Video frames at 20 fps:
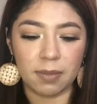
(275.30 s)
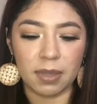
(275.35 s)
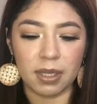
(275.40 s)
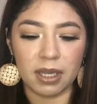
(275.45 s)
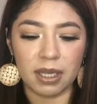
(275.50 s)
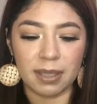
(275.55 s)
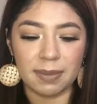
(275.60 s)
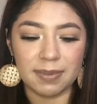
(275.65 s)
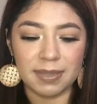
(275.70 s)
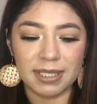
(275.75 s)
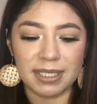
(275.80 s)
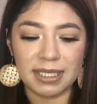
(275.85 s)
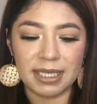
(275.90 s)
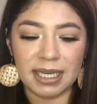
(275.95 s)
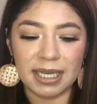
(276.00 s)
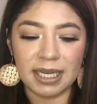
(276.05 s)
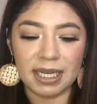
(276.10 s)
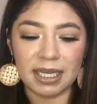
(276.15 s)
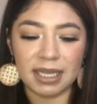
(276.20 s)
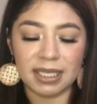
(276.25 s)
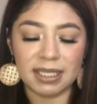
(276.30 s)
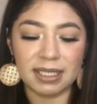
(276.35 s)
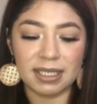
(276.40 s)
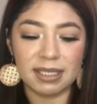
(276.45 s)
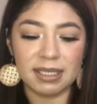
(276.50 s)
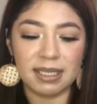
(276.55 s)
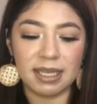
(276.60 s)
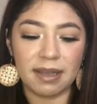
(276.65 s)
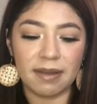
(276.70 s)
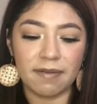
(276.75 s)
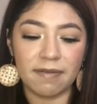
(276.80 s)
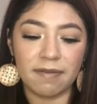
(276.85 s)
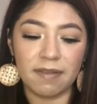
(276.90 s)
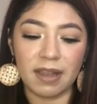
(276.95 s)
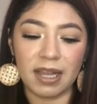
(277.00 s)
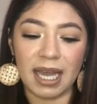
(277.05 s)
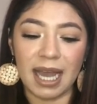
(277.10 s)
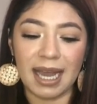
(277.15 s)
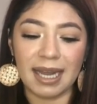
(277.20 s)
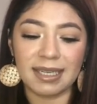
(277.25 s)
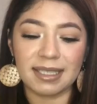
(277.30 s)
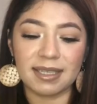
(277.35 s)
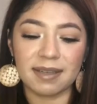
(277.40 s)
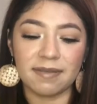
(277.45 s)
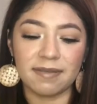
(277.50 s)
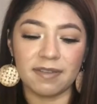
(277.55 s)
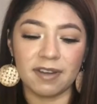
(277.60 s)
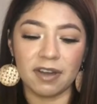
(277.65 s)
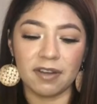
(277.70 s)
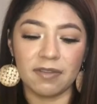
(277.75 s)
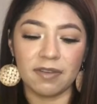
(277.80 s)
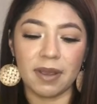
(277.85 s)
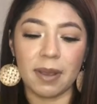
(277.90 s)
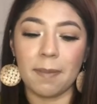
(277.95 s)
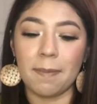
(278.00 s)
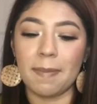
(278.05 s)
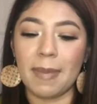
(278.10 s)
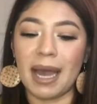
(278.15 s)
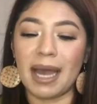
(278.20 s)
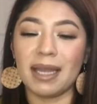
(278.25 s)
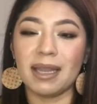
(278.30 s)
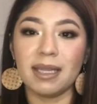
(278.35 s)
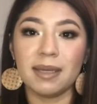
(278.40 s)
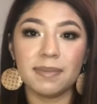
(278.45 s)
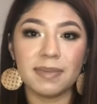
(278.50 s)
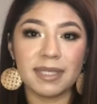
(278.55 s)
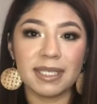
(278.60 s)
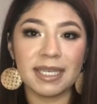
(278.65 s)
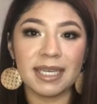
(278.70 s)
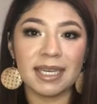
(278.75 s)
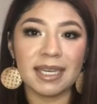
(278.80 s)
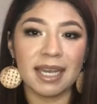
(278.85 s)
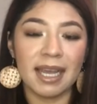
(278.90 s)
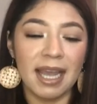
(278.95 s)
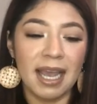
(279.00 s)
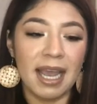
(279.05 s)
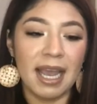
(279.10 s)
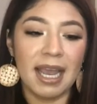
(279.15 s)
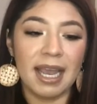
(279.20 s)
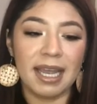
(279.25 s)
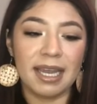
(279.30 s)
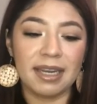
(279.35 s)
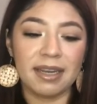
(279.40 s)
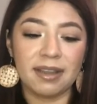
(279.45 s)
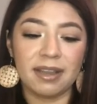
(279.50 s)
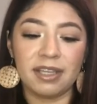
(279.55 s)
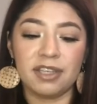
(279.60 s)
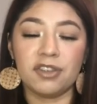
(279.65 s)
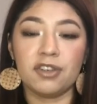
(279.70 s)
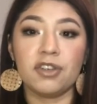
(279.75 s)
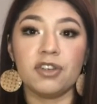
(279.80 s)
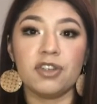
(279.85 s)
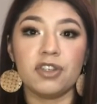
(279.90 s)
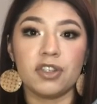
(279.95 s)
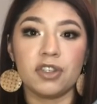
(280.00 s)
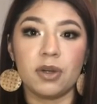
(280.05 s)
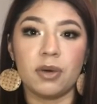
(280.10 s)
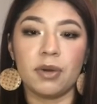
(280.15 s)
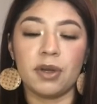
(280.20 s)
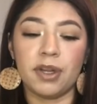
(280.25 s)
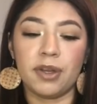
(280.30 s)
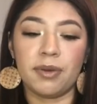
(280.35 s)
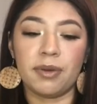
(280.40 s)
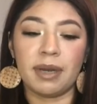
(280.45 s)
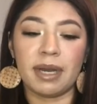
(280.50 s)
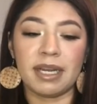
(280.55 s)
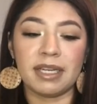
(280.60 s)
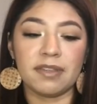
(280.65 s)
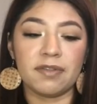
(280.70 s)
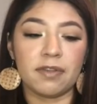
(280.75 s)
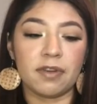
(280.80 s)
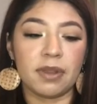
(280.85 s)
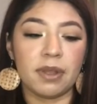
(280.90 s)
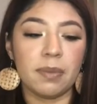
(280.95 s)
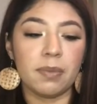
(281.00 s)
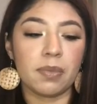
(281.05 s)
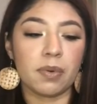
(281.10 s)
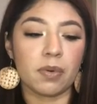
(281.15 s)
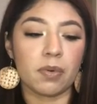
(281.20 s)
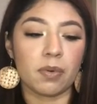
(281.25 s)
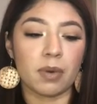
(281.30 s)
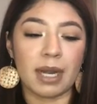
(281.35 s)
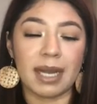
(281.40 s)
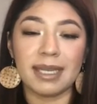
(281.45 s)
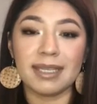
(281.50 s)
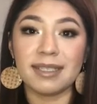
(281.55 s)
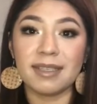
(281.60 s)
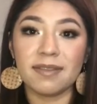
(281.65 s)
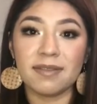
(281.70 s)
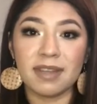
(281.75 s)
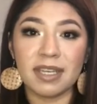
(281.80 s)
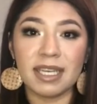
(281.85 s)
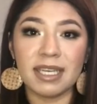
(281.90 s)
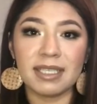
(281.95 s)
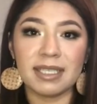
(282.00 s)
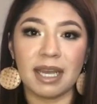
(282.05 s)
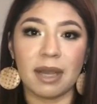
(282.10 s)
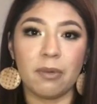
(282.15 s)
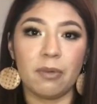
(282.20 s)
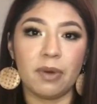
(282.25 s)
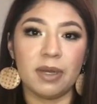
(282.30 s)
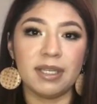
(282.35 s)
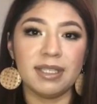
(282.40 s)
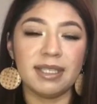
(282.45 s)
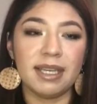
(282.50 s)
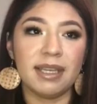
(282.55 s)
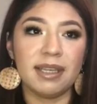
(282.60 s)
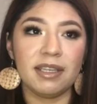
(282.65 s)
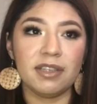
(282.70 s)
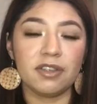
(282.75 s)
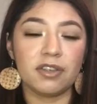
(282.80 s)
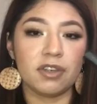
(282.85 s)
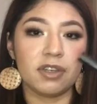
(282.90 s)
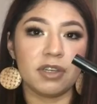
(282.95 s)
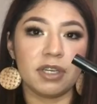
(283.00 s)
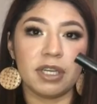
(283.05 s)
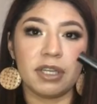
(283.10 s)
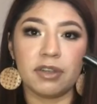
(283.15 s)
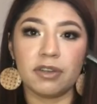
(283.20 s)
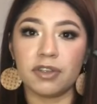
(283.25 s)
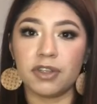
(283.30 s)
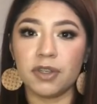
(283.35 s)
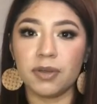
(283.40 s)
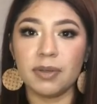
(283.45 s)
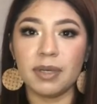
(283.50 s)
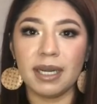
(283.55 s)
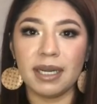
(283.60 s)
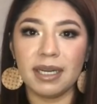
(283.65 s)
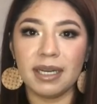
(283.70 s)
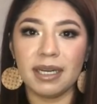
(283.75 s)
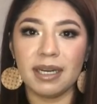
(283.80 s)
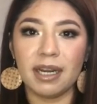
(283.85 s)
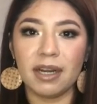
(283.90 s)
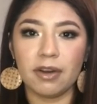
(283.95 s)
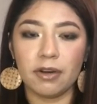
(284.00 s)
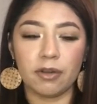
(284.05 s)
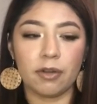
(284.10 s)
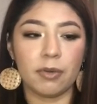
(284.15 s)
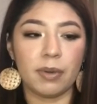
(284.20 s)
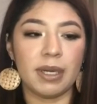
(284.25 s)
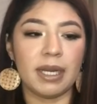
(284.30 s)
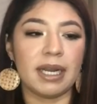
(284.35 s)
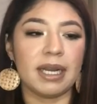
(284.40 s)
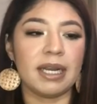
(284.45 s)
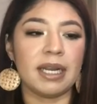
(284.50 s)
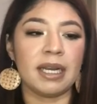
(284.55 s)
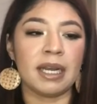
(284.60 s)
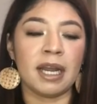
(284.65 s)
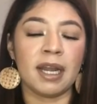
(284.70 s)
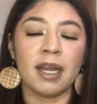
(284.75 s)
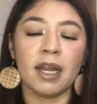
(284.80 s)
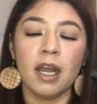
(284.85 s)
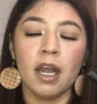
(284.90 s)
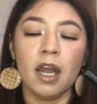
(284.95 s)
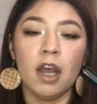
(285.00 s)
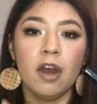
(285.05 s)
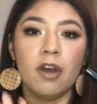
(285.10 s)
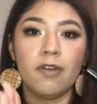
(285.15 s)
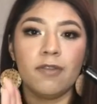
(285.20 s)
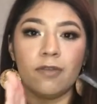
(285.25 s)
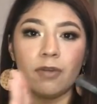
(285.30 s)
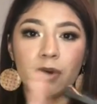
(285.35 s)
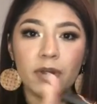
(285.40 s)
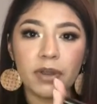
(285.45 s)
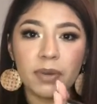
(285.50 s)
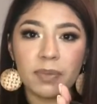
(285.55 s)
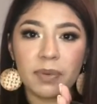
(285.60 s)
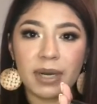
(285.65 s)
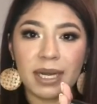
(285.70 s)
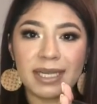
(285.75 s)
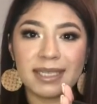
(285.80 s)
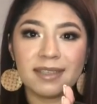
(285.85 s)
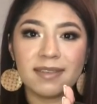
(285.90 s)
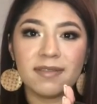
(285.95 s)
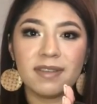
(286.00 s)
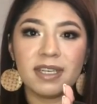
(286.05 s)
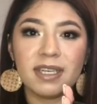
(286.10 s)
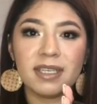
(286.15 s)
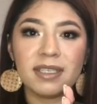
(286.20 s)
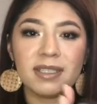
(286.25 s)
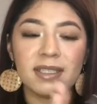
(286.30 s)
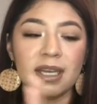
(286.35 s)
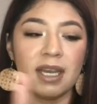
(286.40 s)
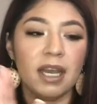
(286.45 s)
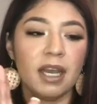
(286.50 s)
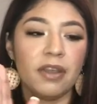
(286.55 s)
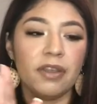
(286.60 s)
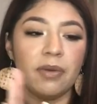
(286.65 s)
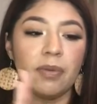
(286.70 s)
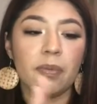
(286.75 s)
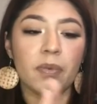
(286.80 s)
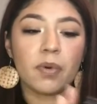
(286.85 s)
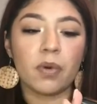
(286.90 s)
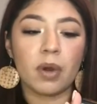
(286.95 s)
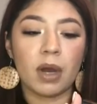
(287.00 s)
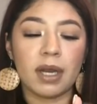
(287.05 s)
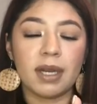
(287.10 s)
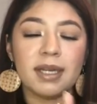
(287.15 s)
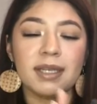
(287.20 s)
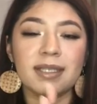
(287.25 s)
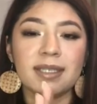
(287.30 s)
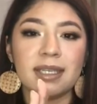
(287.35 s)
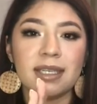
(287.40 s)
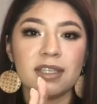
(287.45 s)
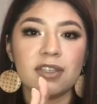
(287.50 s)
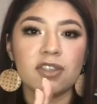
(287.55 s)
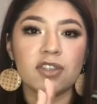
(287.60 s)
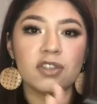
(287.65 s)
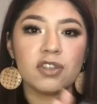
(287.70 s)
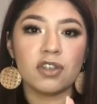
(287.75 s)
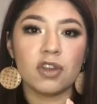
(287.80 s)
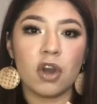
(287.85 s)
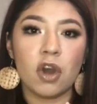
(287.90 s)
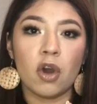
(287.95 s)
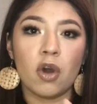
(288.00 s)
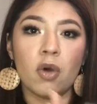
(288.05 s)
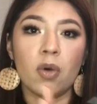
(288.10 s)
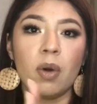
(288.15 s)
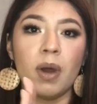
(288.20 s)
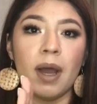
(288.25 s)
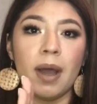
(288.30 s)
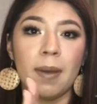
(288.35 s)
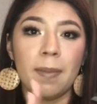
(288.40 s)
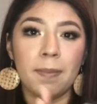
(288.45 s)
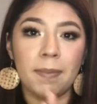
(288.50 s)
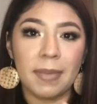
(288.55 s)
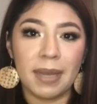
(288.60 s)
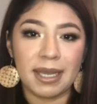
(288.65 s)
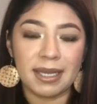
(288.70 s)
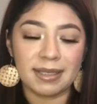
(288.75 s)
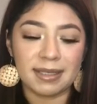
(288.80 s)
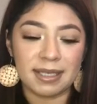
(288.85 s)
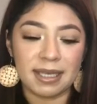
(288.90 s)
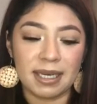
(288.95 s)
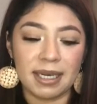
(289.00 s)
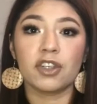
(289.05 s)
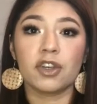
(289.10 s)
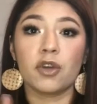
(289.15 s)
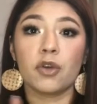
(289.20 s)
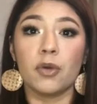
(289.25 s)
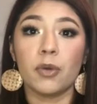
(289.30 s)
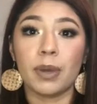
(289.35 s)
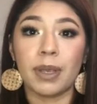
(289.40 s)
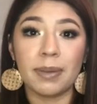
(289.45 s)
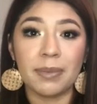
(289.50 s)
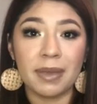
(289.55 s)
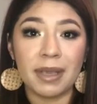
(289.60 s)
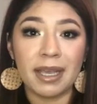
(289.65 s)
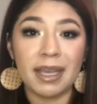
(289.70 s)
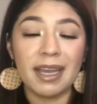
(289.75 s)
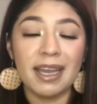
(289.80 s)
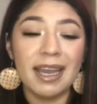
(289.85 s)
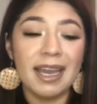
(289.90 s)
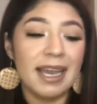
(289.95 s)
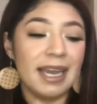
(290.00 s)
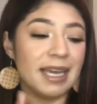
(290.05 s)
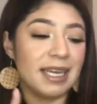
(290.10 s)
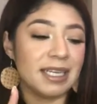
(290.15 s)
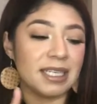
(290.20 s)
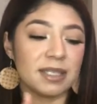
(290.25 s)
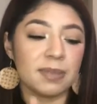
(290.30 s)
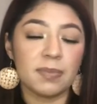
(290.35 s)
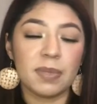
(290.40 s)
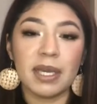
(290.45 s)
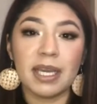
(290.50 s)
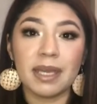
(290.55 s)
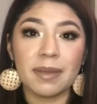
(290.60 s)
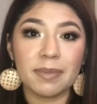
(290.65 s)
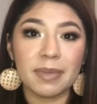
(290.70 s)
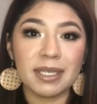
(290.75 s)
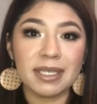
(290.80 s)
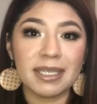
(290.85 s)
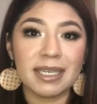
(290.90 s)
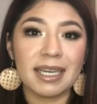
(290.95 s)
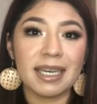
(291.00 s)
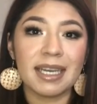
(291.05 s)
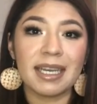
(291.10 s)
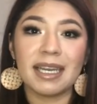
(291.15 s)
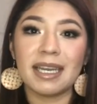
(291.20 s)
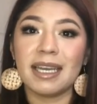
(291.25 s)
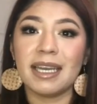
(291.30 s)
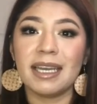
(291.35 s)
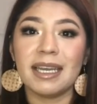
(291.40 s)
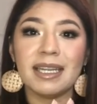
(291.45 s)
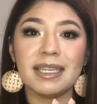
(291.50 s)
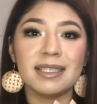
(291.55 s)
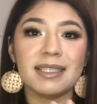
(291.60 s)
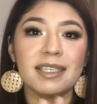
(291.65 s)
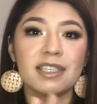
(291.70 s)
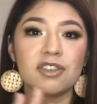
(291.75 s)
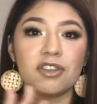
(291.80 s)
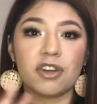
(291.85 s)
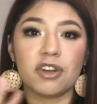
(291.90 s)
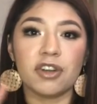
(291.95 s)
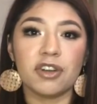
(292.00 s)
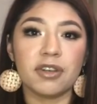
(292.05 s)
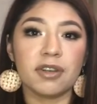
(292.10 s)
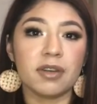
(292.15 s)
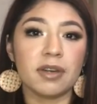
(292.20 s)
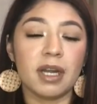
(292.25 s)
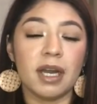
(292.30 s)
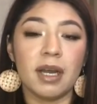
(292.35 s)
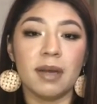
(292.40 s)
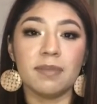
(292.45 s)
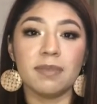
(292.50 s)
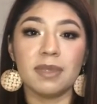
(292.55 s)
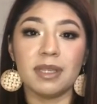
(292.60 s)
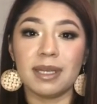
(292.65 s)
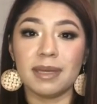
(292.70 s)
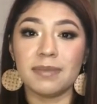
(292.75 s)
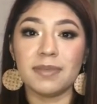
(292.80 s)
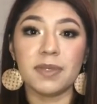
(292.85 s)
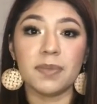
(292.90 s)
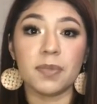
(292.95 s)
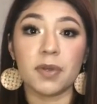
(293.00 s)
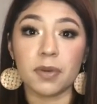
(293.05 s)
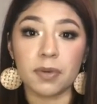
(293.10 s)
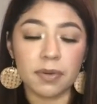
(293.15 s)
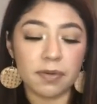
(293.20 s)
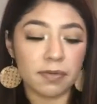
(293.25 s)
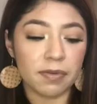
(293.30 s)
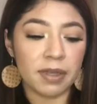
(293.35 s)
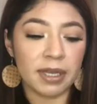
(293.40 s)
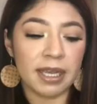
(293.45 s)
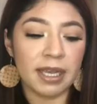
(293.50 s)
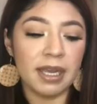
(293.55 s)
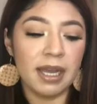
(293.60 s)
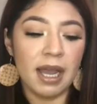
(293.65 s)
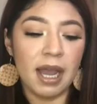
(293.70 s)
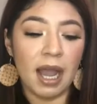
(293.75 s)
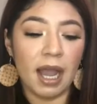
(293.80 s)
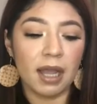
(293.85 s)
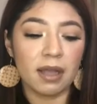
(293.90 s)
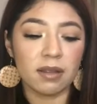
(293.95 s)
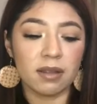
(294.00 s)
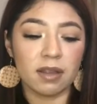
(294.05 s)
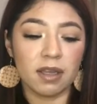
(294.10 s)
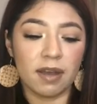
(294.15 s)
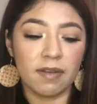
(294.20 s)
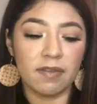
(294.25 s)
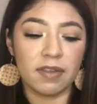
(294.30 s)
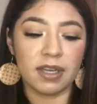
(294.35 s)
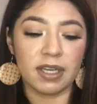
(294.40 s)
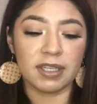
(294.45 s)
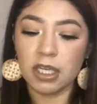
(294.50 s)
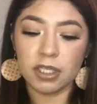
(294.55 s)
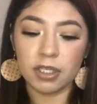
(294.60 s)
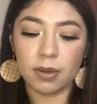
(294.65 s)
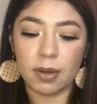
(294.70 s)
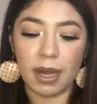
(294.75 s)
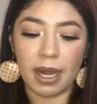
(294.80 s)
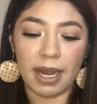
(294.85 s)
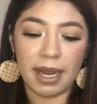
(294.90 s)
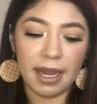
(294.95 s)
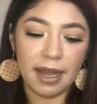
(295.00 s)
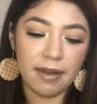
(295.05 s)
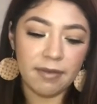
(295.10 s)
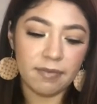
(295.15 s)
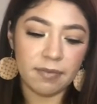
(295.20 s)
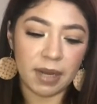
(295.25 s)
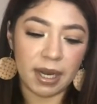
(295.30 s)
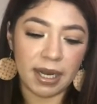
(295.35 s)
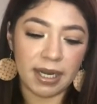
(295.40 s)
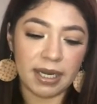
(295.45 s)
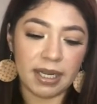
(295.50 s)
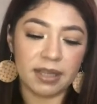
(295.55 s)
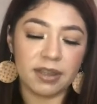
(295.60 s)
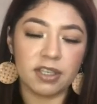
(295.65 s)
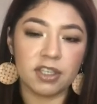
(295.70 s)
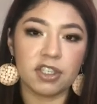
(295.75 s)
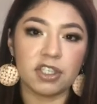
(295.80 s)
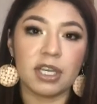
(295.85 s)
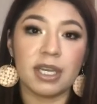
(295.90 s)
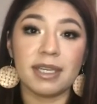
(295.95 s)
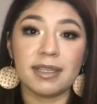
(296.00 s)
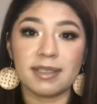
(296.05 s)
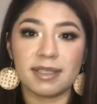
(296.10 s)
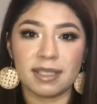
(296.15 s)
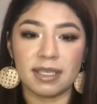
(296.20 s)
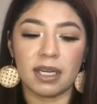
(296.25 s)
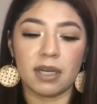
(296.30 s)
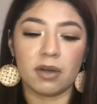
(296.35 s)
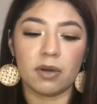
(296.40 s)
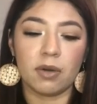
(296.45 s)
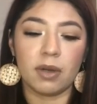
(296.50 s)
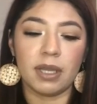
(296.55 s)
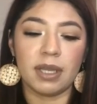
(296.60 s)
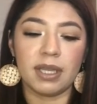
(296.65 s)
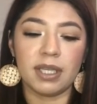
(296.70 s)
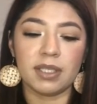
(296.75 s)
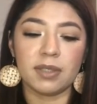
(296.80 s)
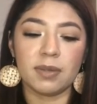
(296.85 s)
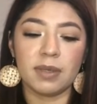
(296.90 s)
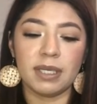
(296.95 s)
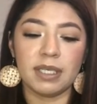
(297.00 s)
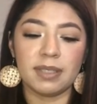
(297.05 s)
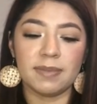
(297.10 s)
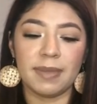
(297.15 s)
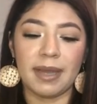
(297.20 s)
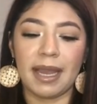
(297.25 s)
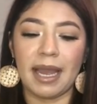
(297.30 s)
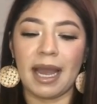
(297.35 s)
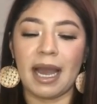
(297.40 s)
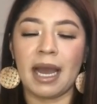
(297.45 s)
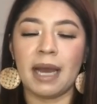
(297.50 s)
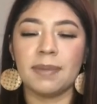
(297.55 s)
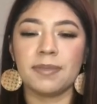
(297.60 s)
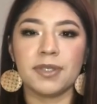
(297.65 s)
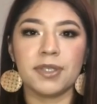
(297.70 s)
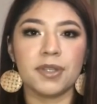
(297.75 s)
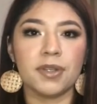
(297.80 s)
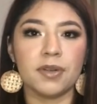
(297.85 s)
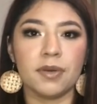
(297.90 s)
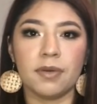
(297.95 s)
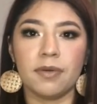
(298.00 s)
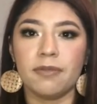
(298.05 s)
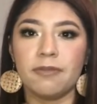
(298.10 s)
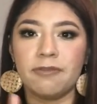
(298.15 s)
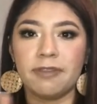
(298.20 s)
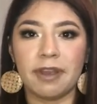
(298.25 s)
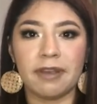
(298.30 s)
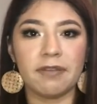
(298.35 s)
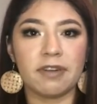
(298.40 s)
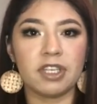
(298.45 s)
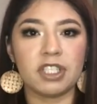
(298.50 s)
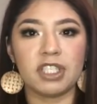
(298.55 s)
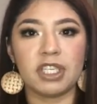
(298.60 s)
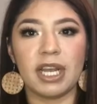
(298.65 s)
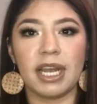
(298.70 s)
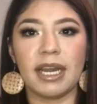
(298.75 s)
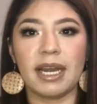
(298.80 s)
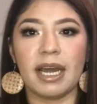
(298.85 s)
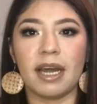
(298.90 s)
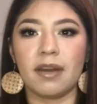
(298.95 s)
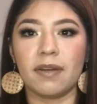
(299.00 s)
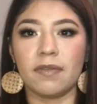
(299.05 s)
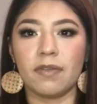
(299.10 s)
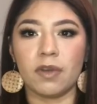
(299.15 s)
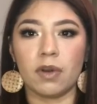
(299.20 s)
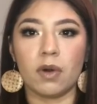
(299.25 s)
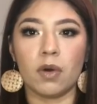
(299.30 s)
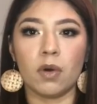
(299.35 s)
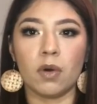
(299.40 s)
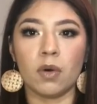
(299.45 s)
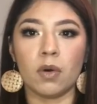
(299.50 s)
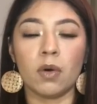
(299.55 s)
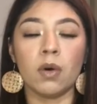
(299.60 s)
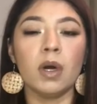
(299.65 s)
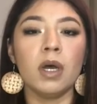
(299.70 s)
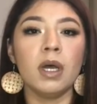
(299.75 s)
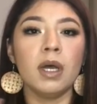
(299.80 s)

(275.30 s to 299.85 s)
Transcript: lipstick. This is the Flat Velvet Matte Lipstick. And these are so good, you guys. For the price of these, I want to say these are either $2.99 or $3.99. For the price of this, the product is so amazing. Creamy, it is pigmented, it sits on your lips beautifully. I love this. So I have mine in the shade Snuggle, and this one is my absolute favorite shade out of the whole